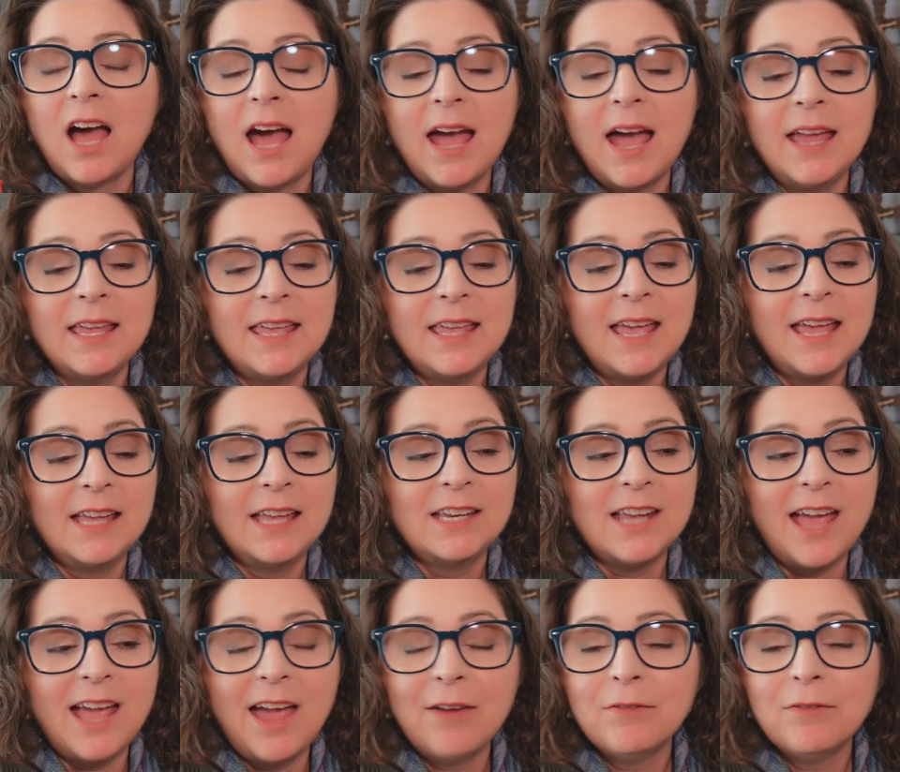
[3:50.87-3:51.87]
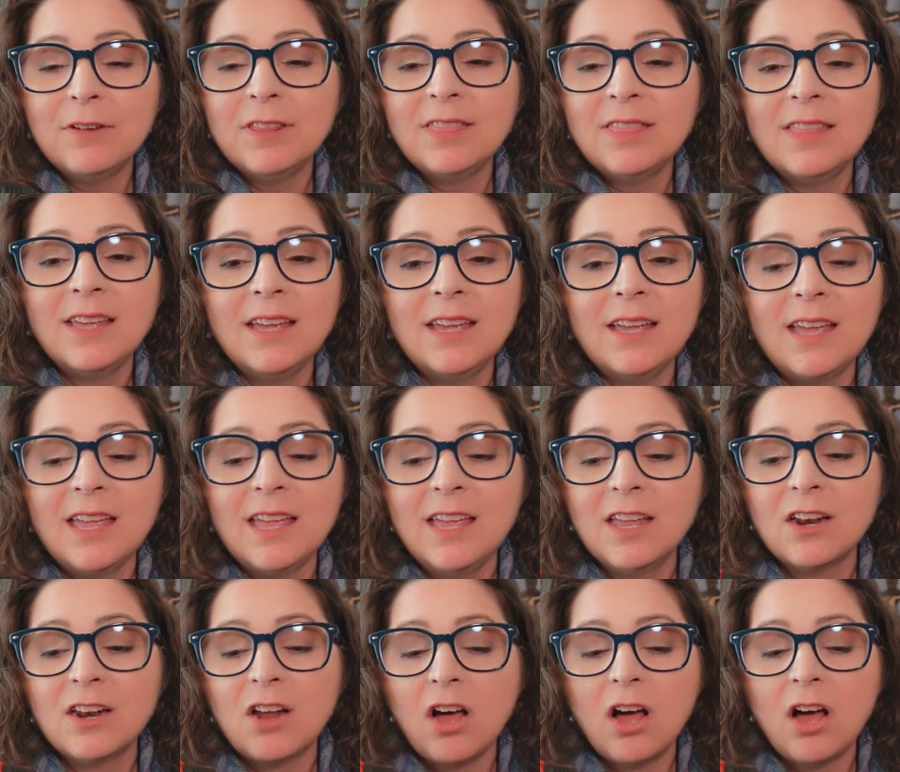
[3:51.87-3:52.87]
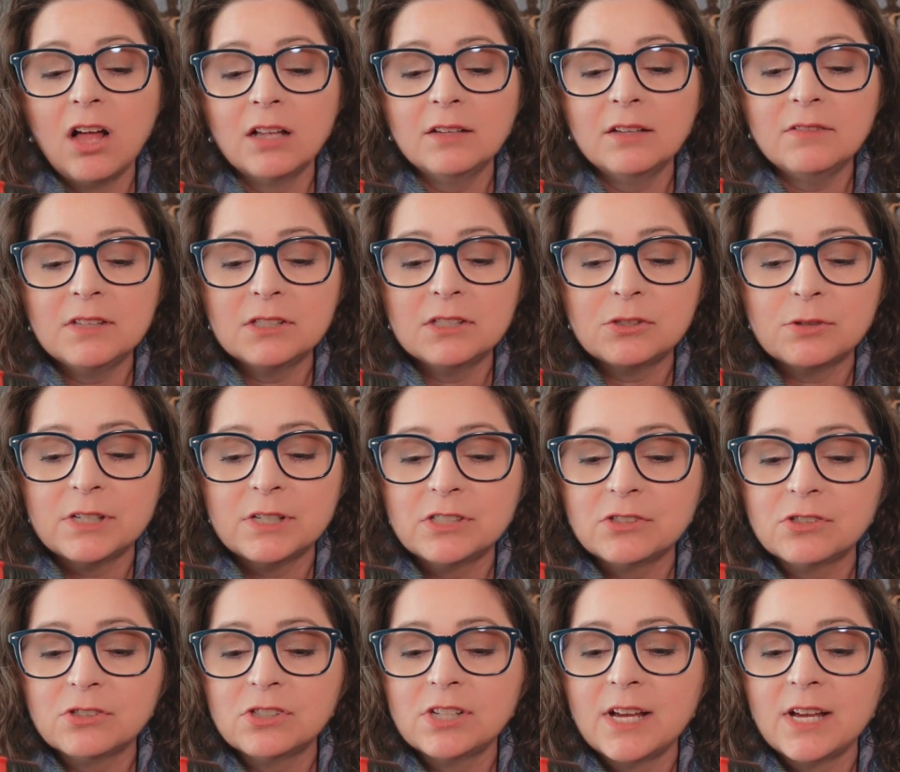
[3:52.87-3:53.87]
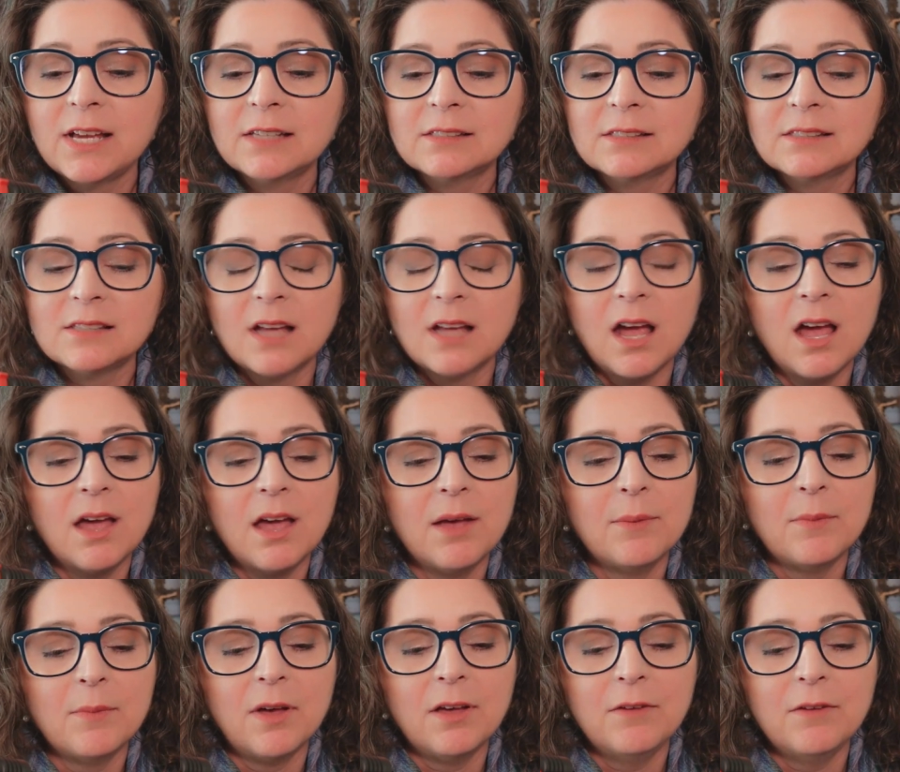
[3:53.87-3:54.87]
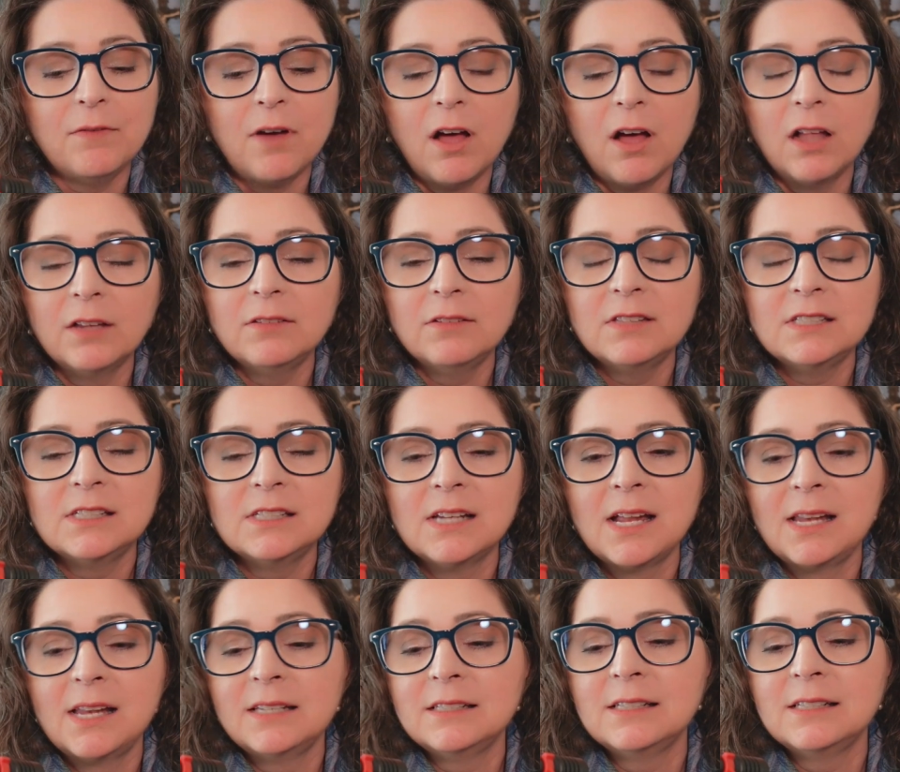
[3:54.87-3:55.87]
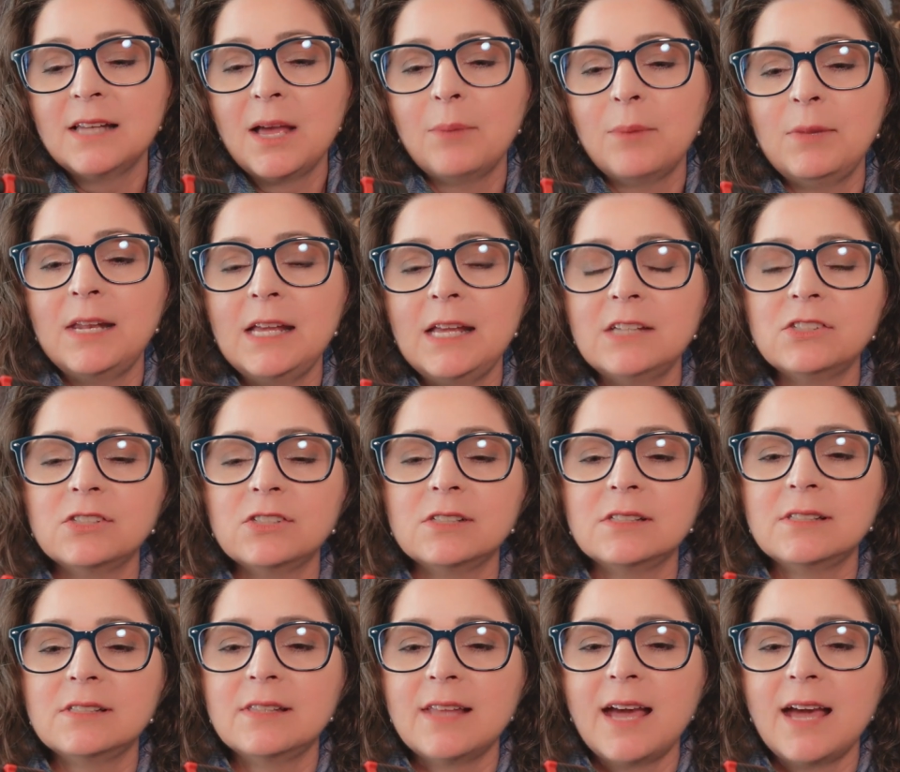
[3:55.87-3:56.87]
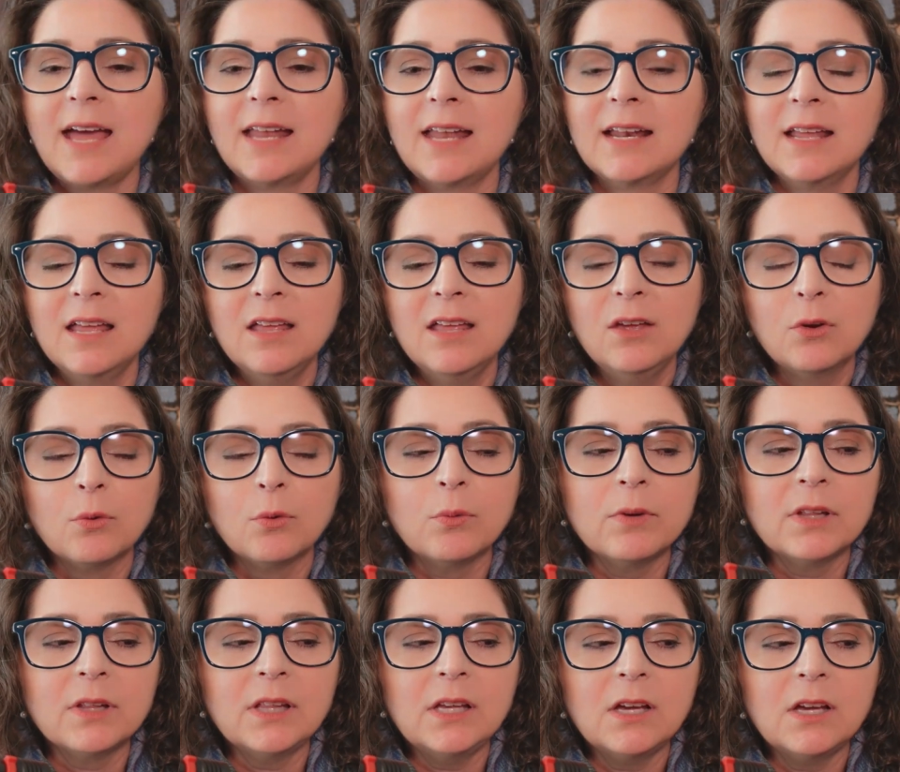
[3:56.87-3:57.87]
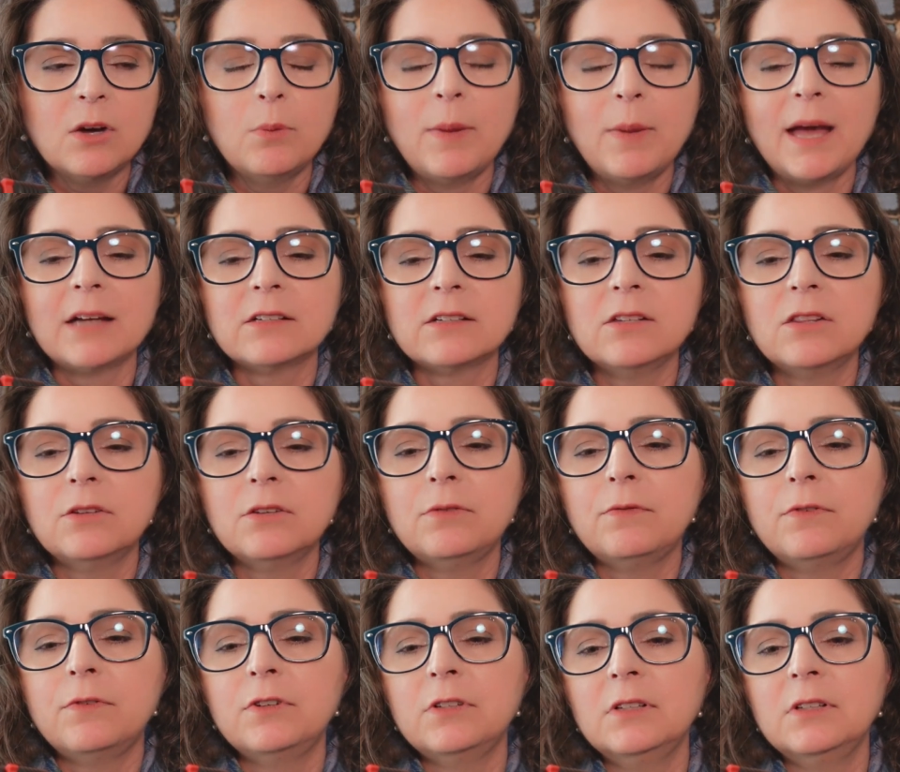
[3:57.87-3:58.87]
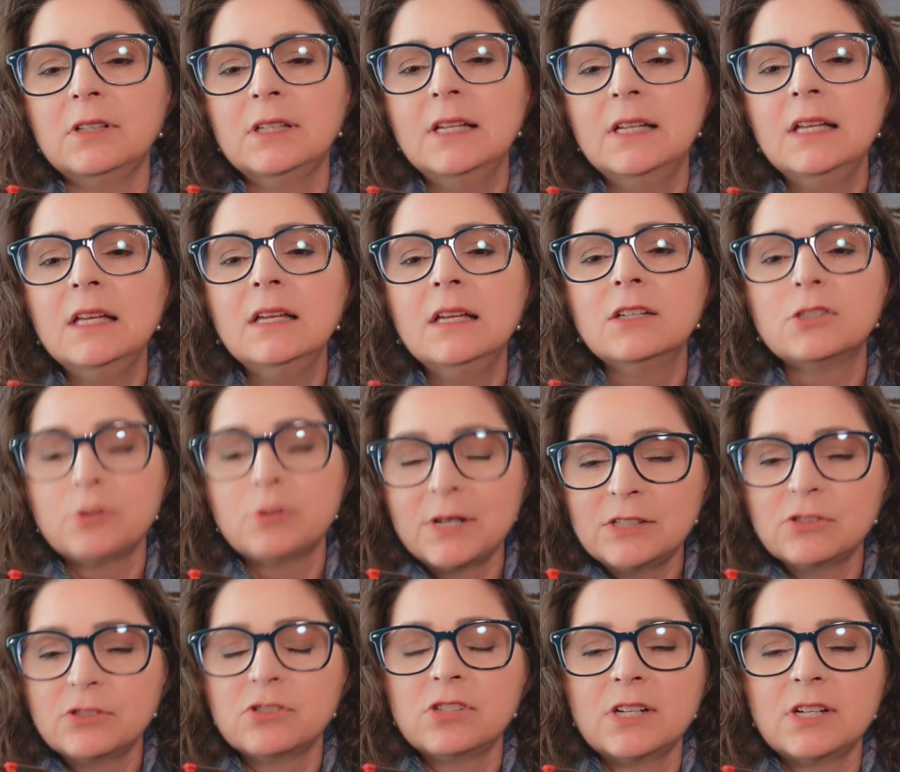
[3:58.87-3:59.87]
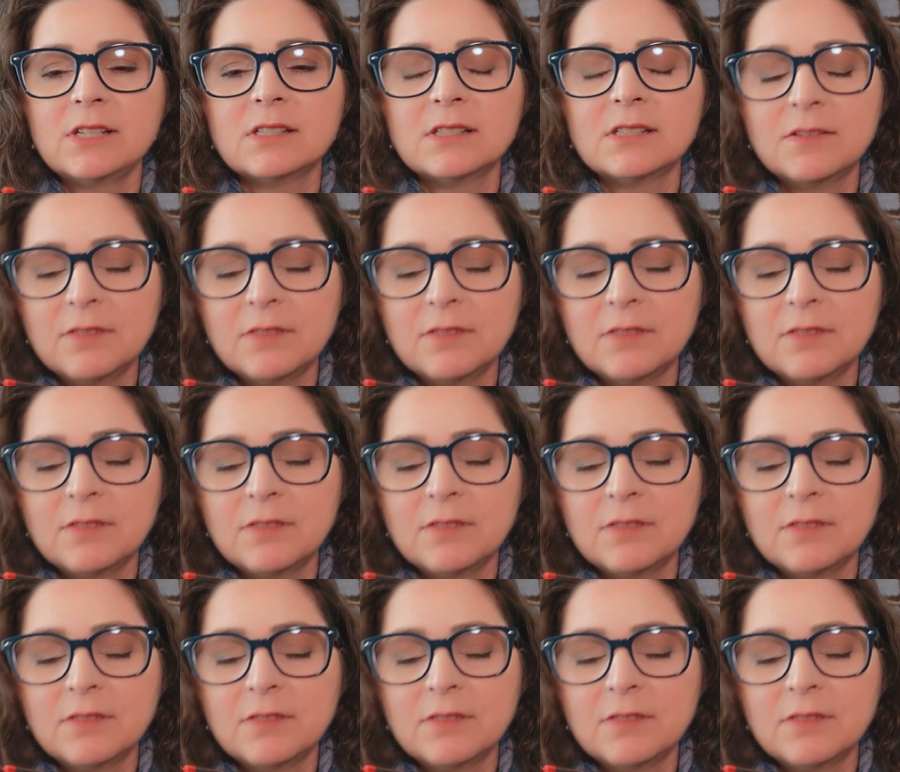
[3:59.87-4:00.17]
I gained everything in all of the treasure chests um, of all of the denominations that really go back to the full treasure chest